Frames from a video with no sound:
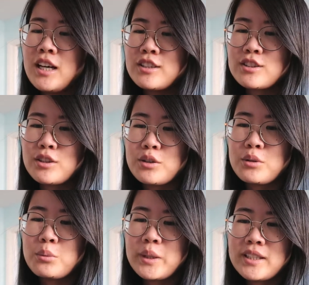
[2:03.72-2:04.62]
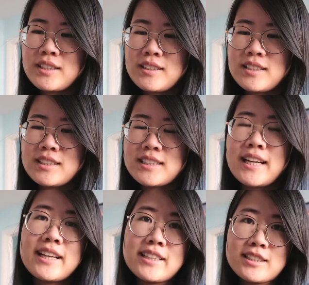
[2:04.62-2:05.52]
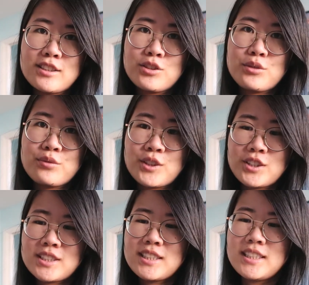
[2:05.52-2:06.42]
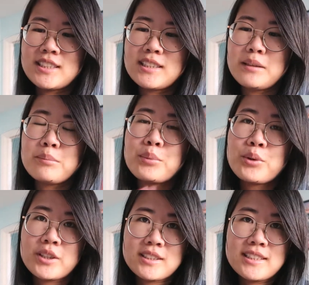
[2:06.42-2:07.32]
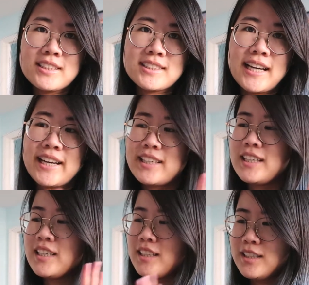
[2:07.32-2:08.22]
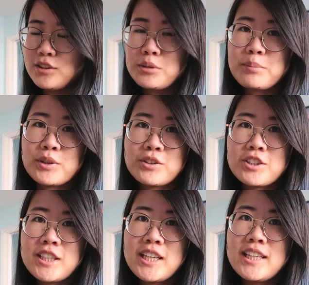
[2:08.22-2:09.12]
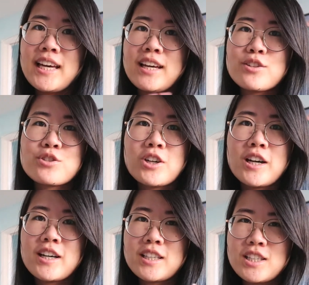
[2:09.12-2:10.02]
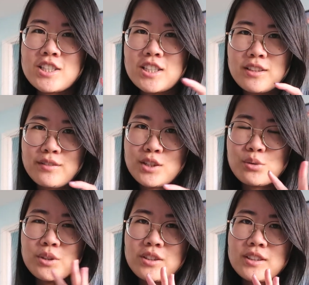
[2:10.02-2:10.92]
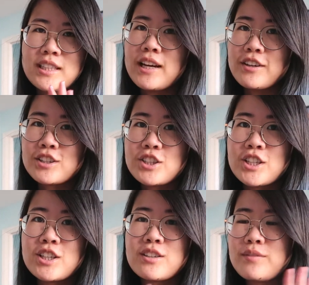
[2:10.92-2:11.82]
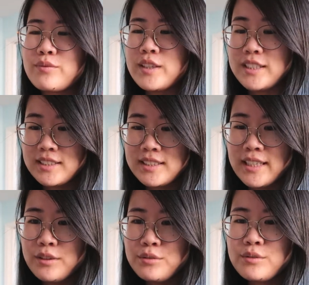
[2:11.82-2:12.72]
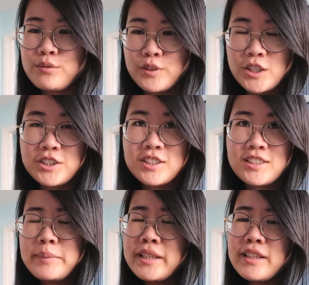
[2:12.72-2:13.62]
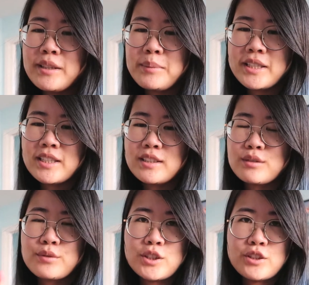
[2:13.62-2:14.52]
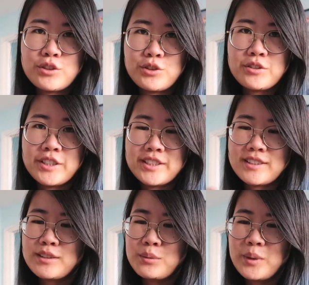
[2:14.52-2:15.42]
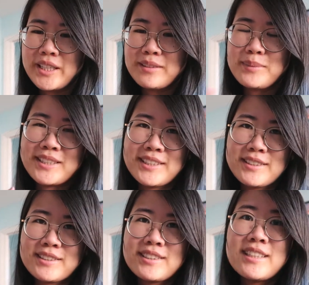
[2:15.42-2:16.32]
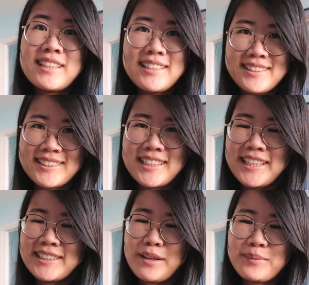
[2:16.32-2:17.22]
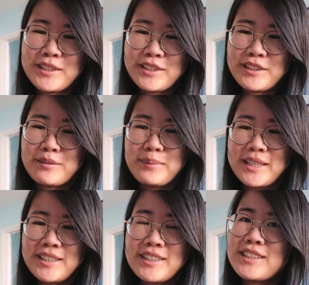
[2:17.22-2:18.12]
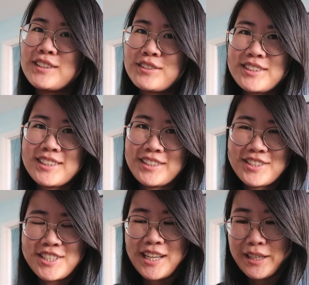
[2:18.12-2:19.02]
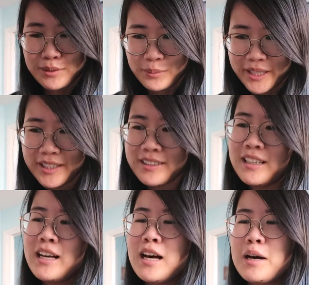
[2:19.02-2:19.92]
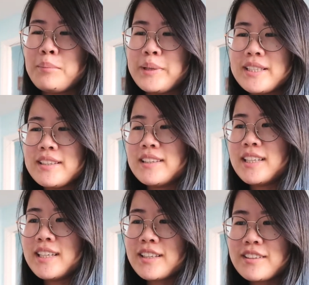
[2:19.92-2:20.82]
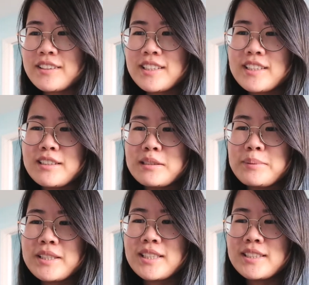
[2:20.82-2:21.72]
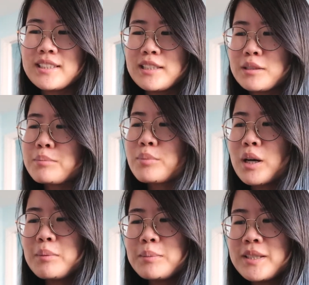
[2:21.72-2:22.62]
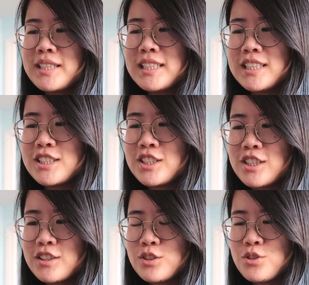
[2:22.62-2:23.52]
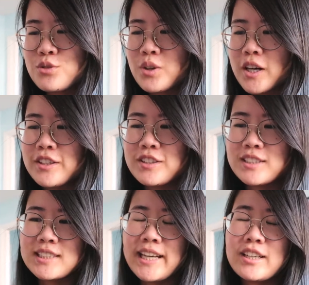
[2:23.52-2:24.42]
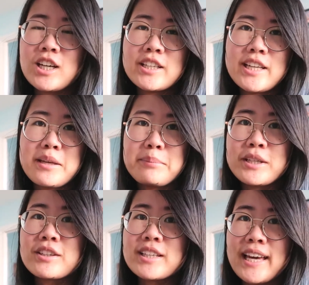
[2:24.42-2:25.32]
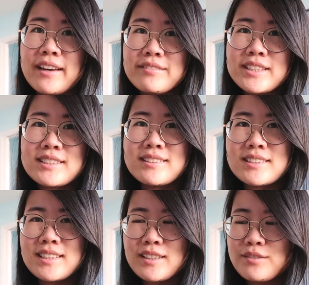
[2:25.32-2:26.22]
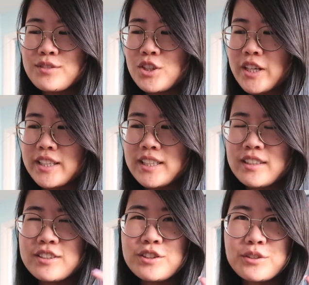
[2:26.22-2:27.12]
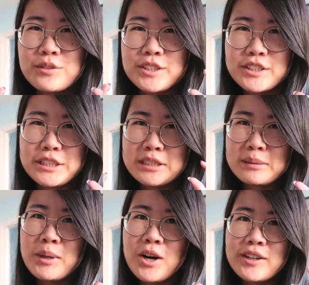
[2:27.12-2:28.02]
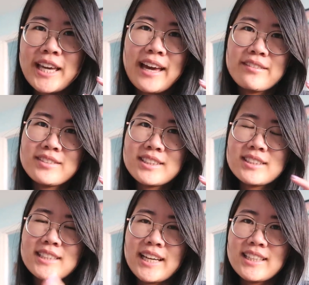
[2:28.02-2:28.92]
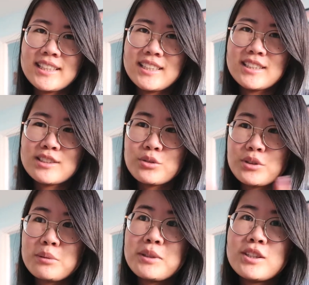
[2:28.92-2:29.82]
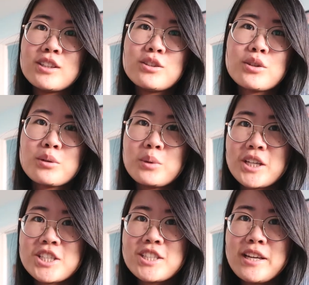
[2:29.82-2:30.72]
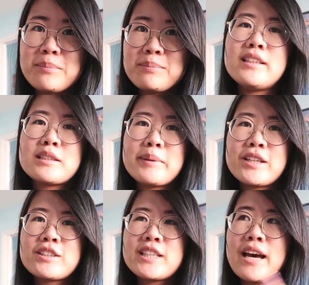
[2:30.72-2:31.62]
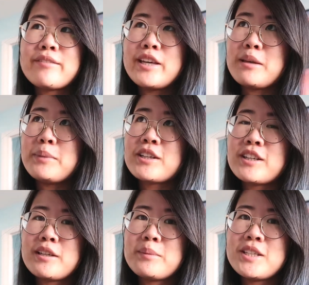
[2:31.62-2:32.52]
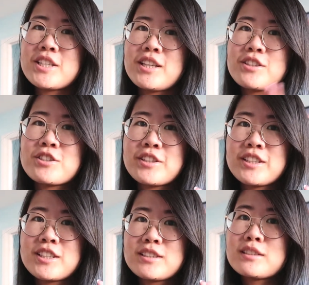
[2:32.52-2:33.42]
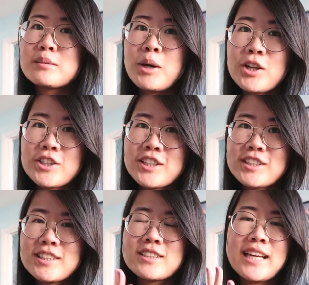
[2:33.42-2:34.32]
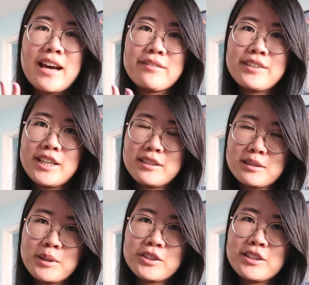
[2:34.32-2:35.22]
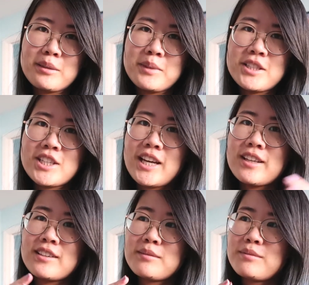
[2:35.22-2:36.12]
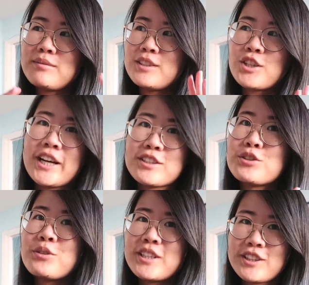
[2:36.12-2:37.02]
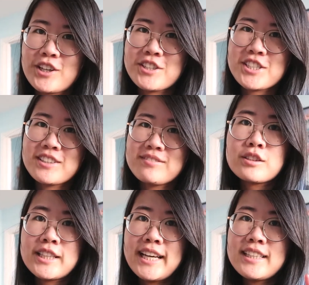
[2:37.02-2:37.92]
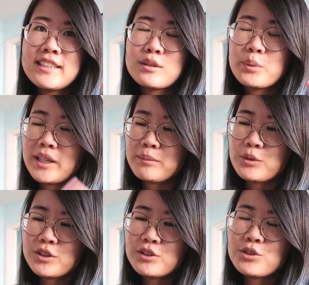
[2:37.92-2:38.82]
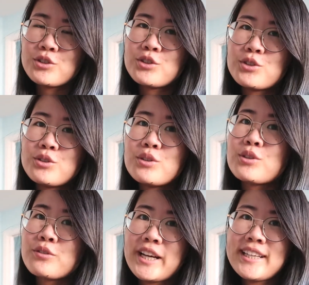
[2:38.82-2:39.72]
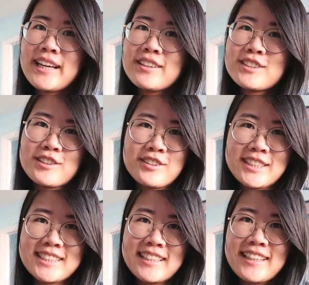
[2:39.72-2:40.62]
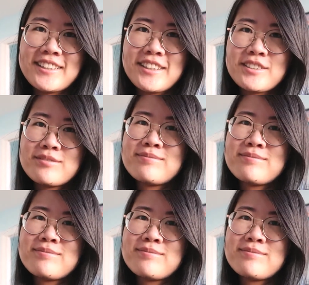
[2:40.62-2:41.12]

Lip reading: So one of the things that I like to do first is import the design into Procreate and draw each individual character itself first, mainly because for 2 reasons. One, because in this case I'm thinking of making it into a sticker sheet as well. But the other thing is because it's probably easier to draw your design on a bigger canvas instead of drawing it on your really small canvas that is going to be your washi tape. It's better to have a bigger image and shrink it smaller than to have a smaller image and trying to enlarge it. So that is what I'm going to do right now, so let's get that done.